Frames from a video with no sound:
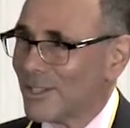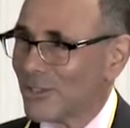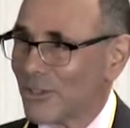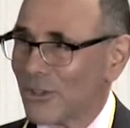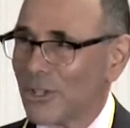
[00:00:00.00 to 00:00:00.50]

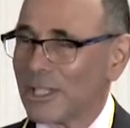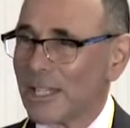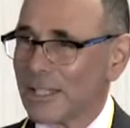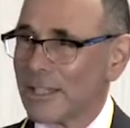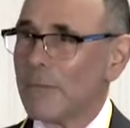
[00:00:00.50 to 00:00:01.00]
So, and
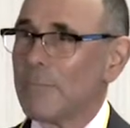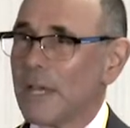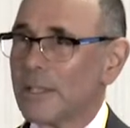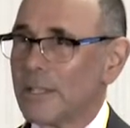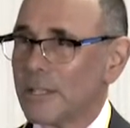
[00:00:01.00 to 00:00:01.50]
let them
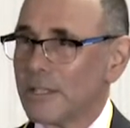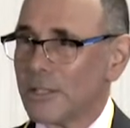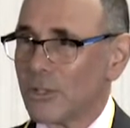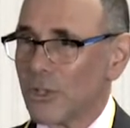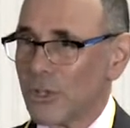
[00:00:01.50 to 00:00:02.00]
make the
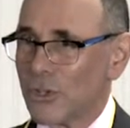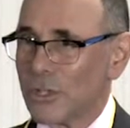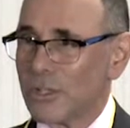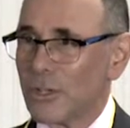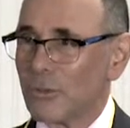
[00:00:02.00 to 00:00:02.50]

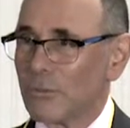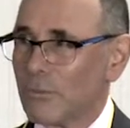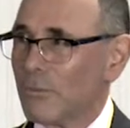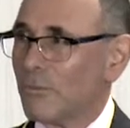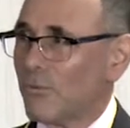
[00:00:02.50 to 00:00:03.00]
decision. Don't
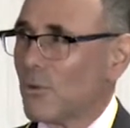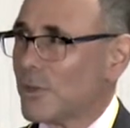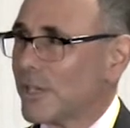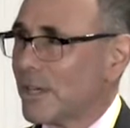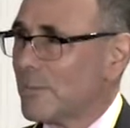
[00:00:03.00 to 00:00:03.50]

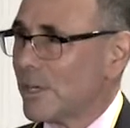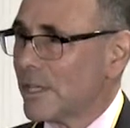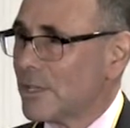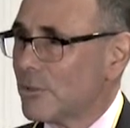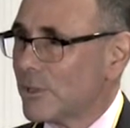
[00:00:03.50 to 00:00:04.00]
force
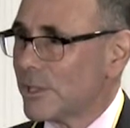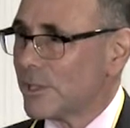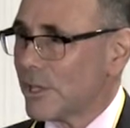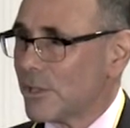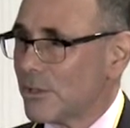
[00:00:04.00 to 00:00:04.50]
anybody into a
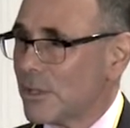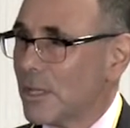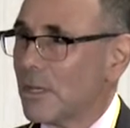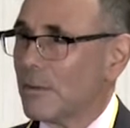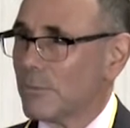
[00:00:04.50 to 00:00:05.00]
decision.
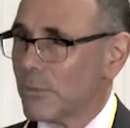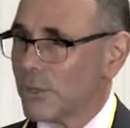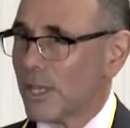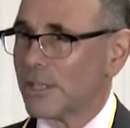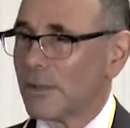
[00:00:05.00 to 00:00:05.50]

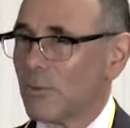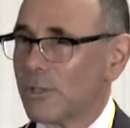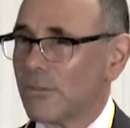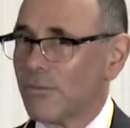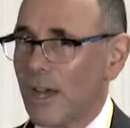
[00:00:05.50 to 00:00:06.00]
Present them
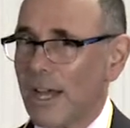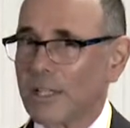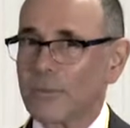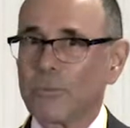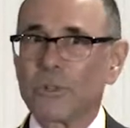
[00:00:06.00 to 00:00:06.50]
with the
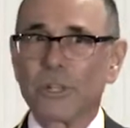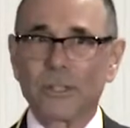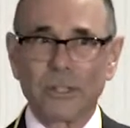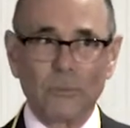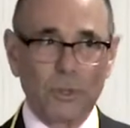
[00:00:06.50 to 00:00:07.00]
facts,
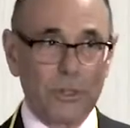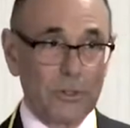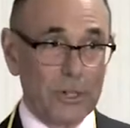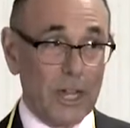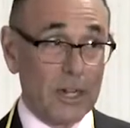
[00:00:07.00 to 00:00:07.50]
present them with
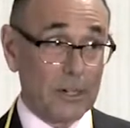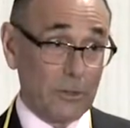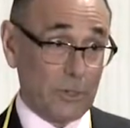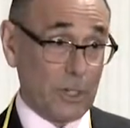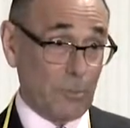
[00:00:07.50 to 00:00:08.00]
your
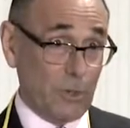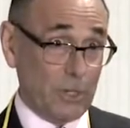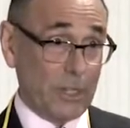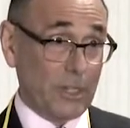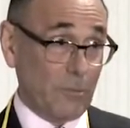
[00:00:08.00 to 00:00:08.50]
diagnosis,
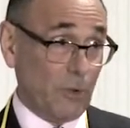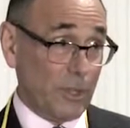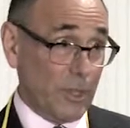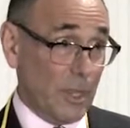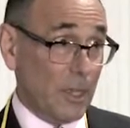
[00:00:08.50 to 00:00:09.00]
present them
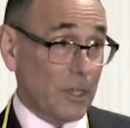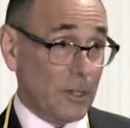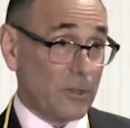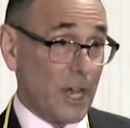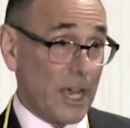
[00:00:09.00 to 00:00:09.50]
with
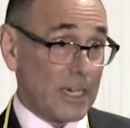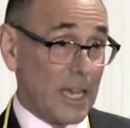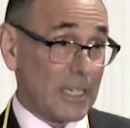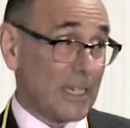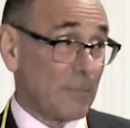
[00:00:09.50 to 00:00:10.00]
your
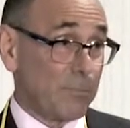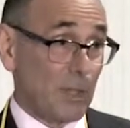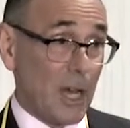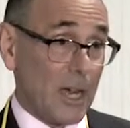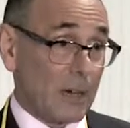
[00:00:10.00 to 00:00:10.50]
diagnostic
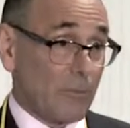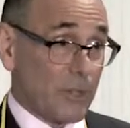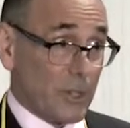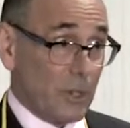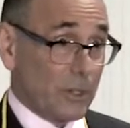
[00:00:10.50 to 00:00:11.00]
block
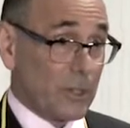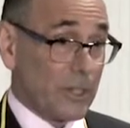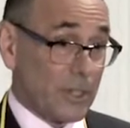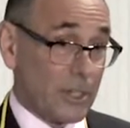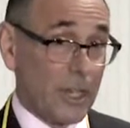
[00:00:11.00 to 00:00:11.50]
results,
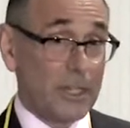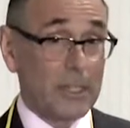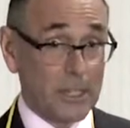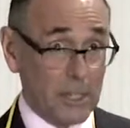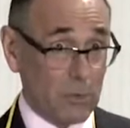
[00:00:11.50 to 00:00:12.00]
and say,
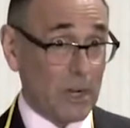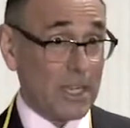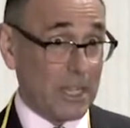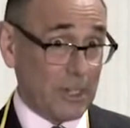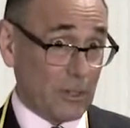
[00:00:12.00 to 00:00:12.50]
this is what I
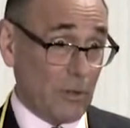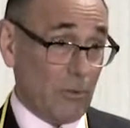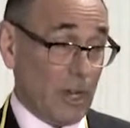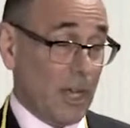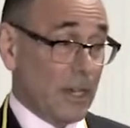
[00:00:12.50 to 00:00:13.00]
think's
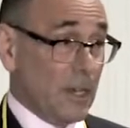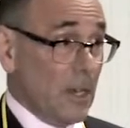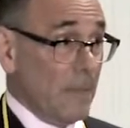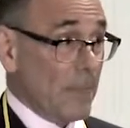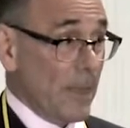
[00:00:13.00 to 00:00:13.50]
going on,
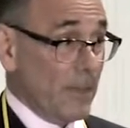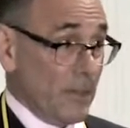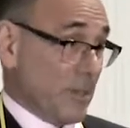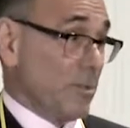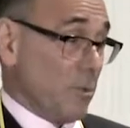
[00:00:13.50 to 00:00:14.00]
and
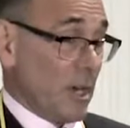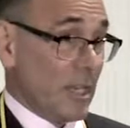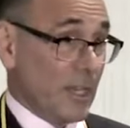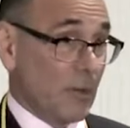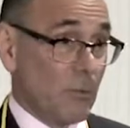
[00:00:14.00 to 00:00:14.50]
this is what I
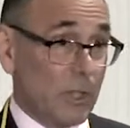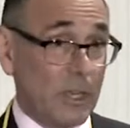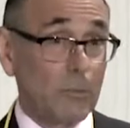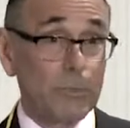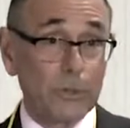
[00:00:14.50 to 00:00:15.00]
think will
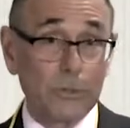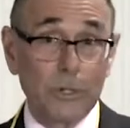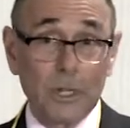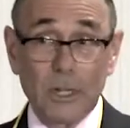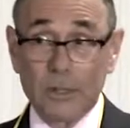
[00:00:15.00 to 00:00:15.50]
help
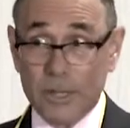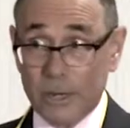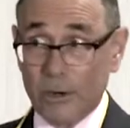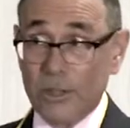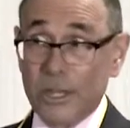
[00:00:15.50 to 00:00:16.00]
you.
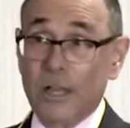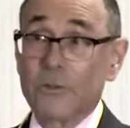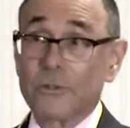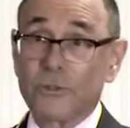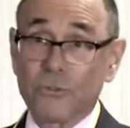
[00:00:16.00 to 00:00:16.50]
Here are the
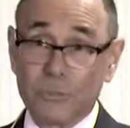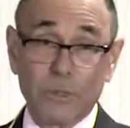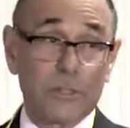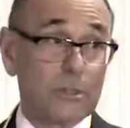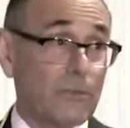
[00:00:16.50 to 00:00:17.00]
other
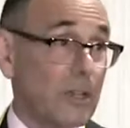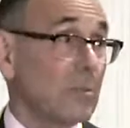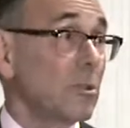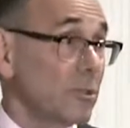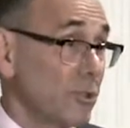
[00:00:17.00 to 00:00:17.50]
treatments
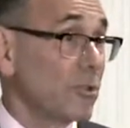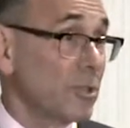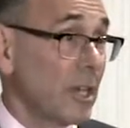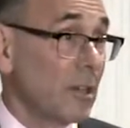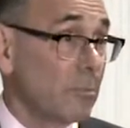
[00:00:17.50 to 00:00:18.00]
available
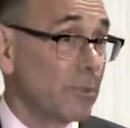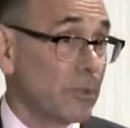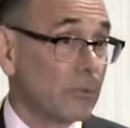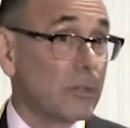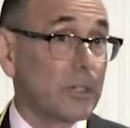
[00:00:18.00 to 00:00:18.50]
to help
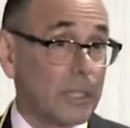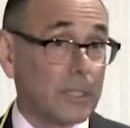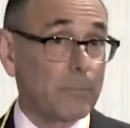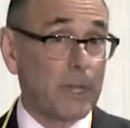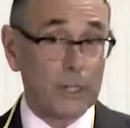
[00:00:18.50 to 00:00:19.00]
you.
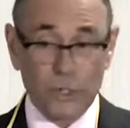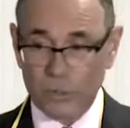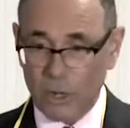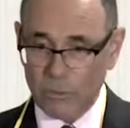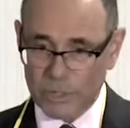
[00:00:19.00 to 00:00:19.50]
Let the
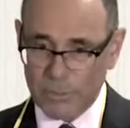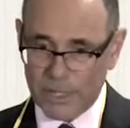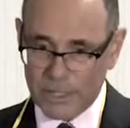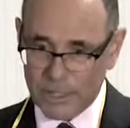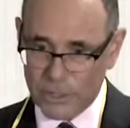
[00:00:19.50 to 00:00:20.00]
patient always
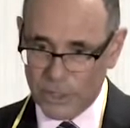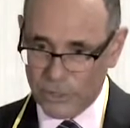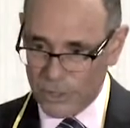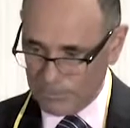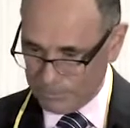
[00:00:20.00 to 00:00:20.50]
make the decision.